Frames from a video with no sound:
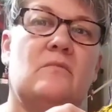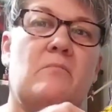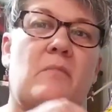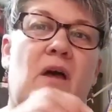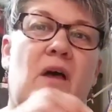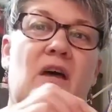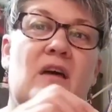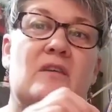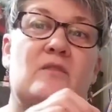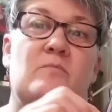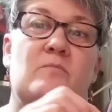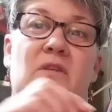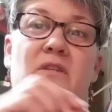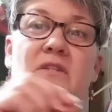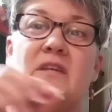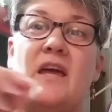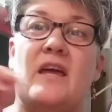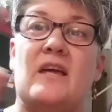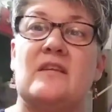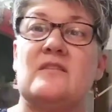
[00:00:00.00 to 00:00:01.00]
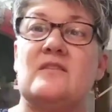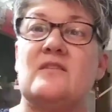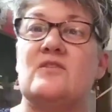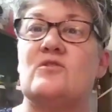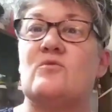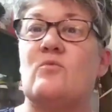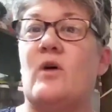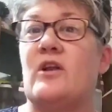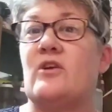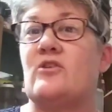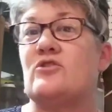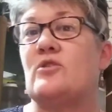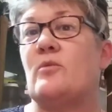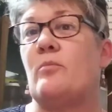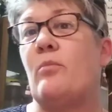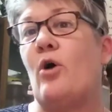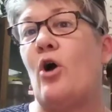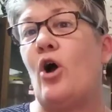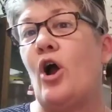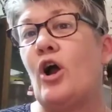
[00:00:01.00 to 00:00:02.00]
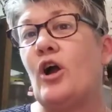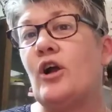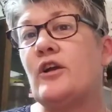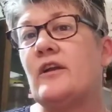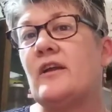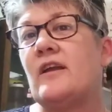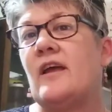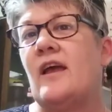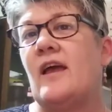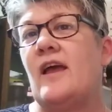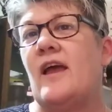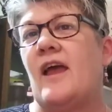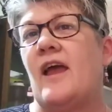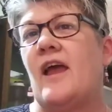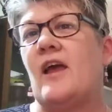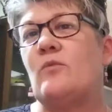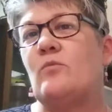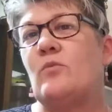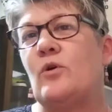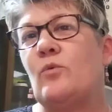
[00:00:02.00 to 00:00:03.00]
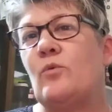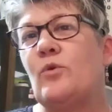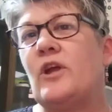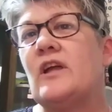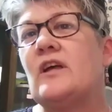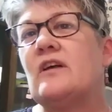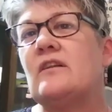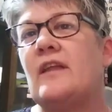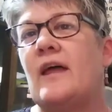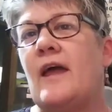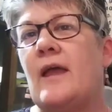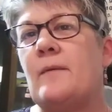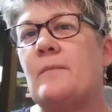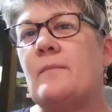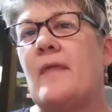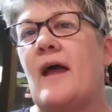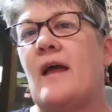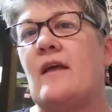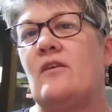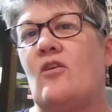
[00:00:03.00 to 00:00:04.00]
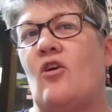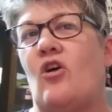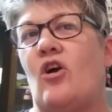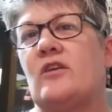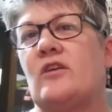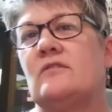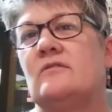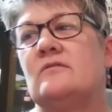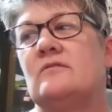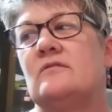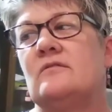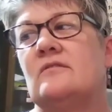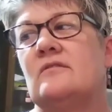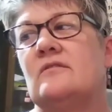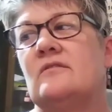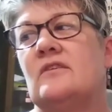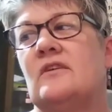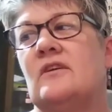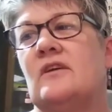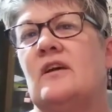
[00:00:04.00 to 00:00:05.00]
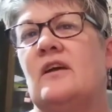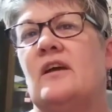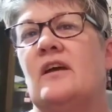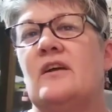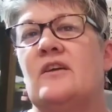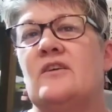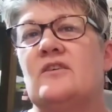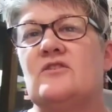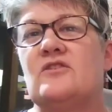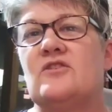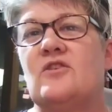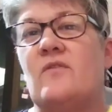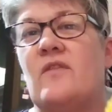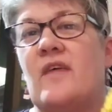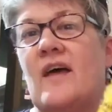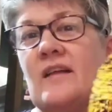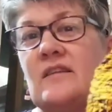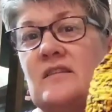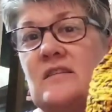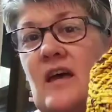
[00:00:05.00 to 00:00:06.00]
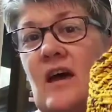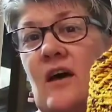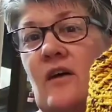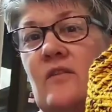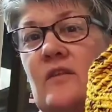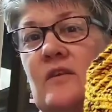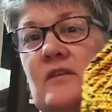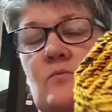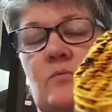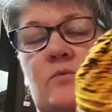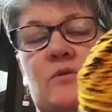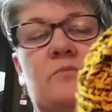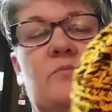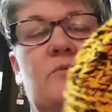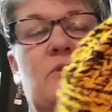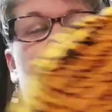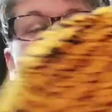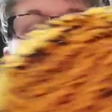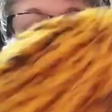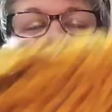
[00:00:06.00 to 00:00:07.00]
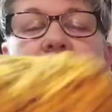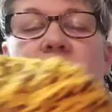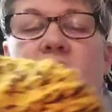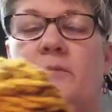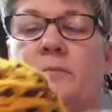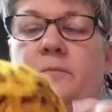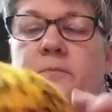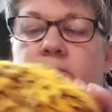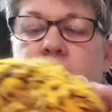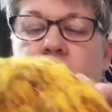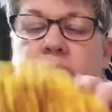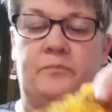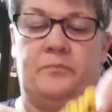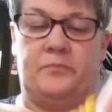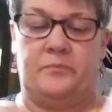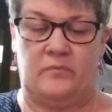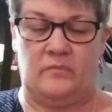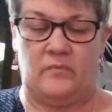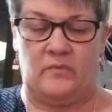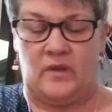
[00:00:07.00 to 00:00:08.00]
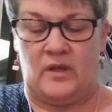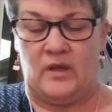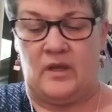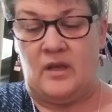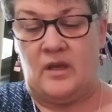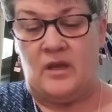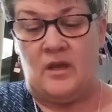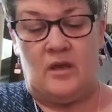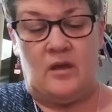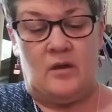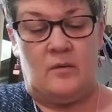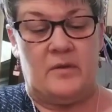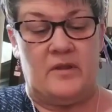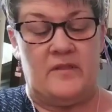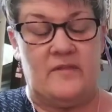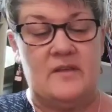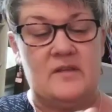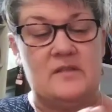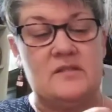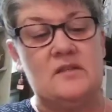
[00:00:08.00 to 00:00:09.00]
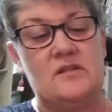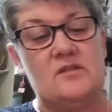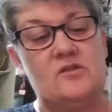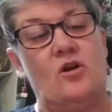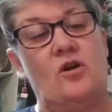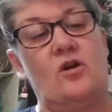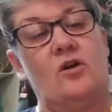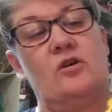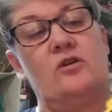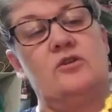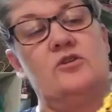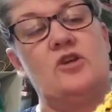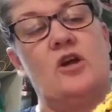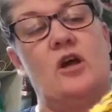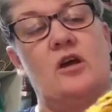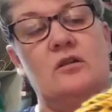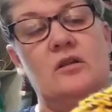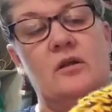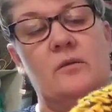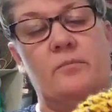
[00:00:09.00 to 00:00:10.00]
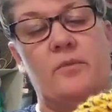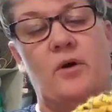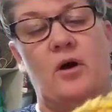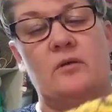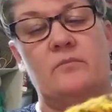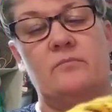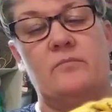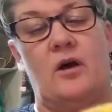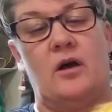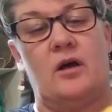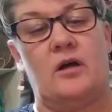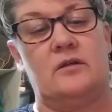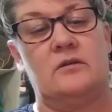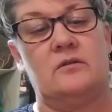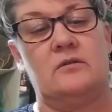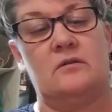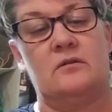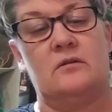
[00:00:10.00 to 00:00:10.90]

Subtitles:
My husband takes the sweaters apart, and we reclaim that yarn. So that's how this was put together. But this is her chocolate bonbon